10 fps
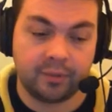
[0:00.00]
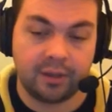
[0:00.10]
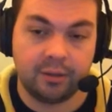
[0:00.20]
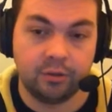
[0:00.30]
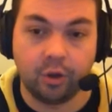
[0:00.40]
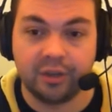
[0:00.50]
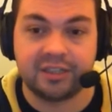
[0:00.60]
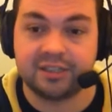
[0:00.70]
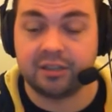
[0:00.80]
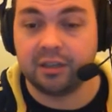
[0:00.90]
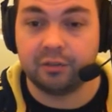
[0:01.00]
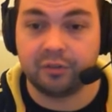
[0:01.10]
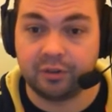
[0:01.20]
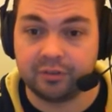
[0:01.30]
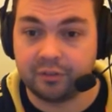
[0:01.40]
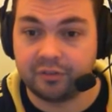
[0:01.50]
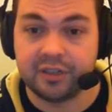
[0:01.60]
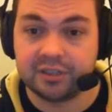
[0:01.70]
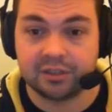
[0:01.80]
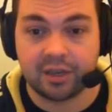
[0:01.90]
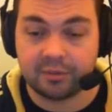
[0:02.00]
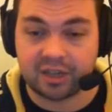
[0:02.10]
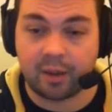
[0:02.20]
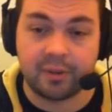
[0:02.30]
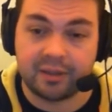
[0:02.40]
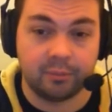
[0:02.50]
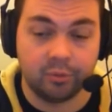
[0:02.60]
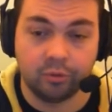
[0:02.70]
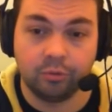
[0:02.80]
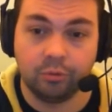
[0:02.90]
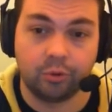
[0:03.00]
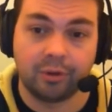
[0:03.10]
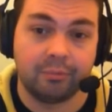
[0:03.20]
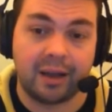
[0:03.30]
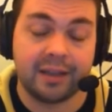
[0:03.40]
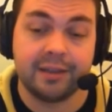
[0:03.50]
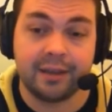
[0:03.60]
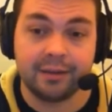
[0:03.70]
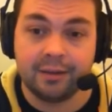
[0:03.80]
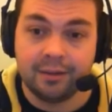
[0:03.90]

Not necessarily for the Fries. I was happy to put Logan Bailly in.